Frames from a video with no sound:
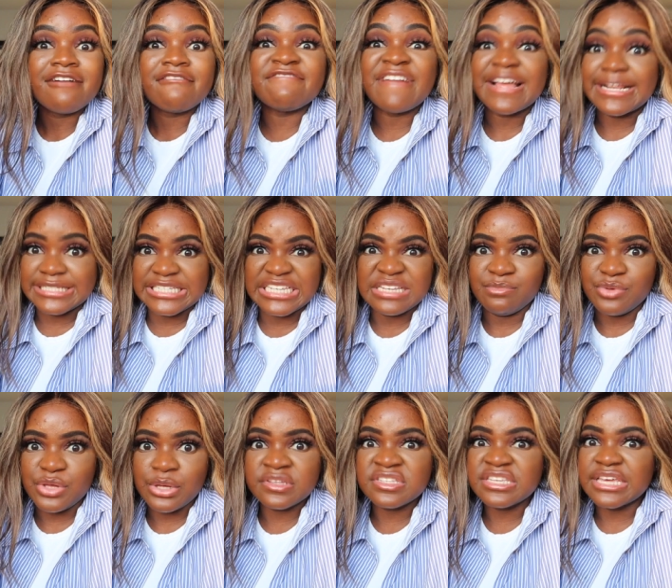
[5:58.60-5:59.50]
Fenty
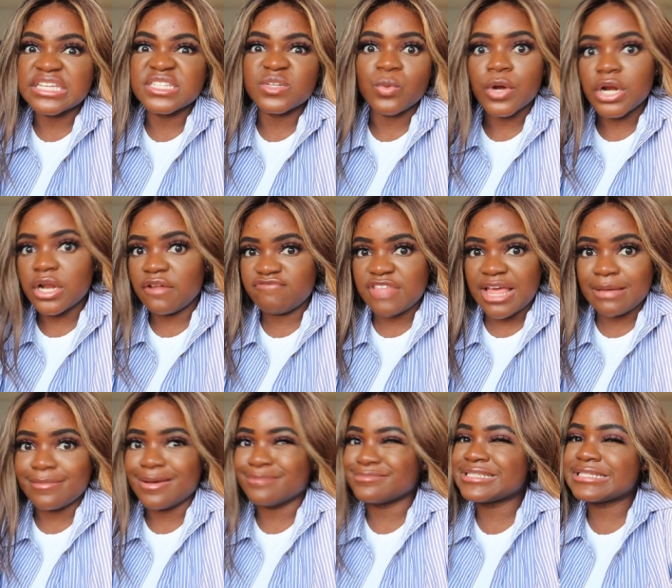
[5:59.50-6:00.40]
Beauty is one of
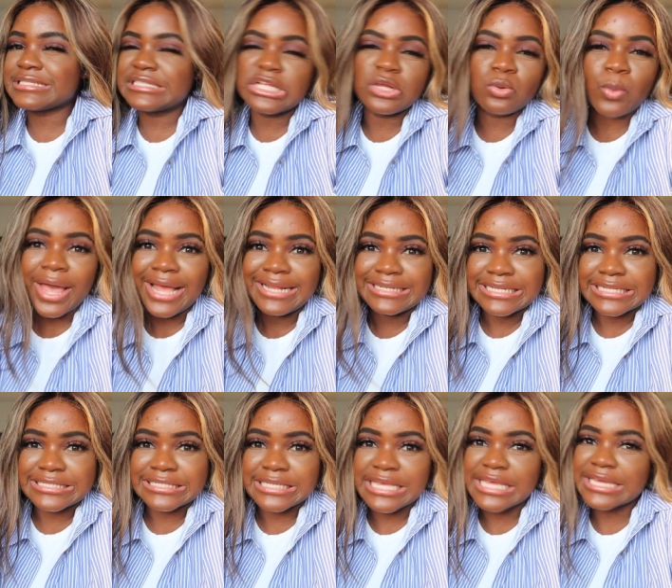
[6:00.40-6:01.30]
them. I'm still waiting to
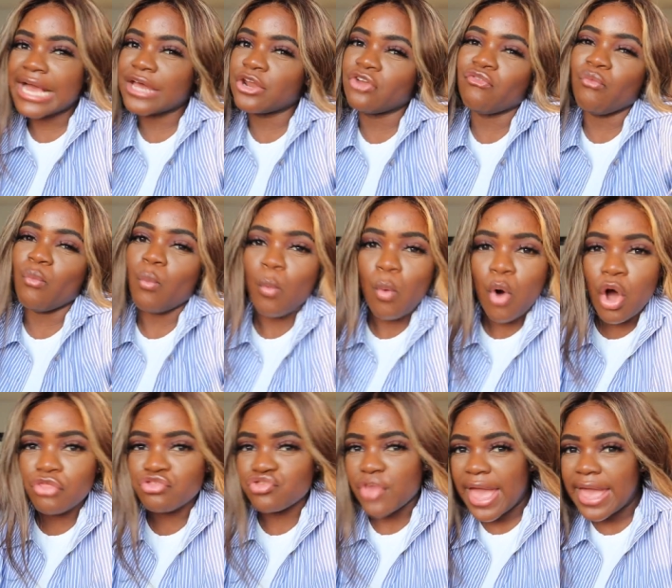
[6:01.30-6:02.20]
see kind of
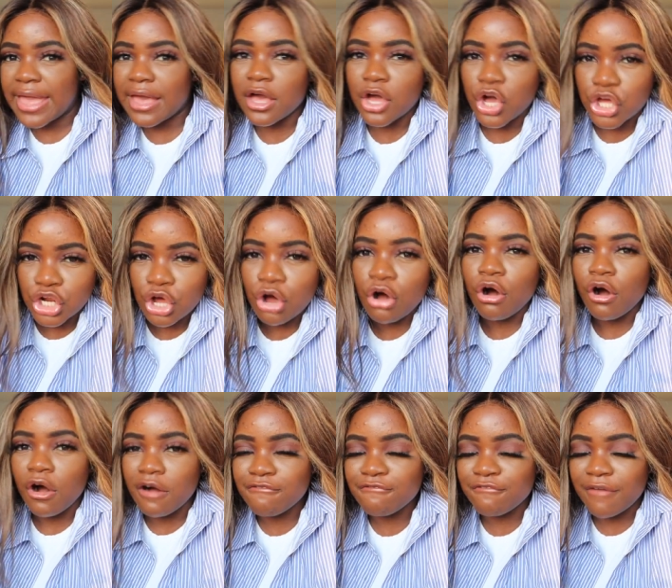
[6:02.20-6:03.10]
what they are gonna
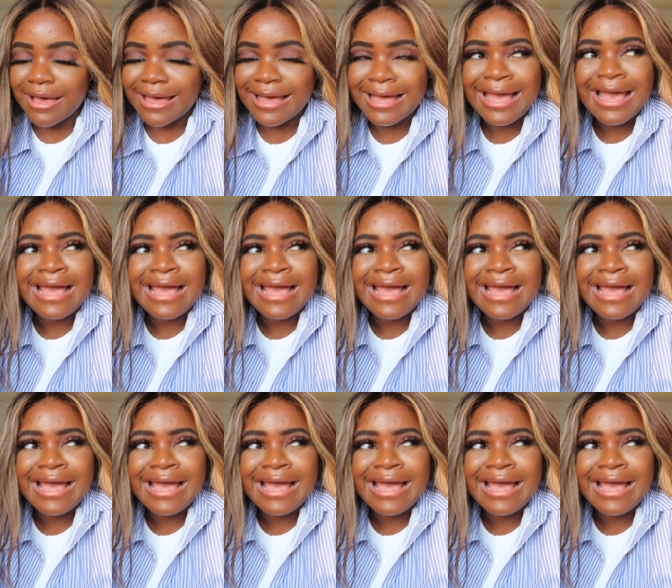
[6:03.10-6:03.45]
offer.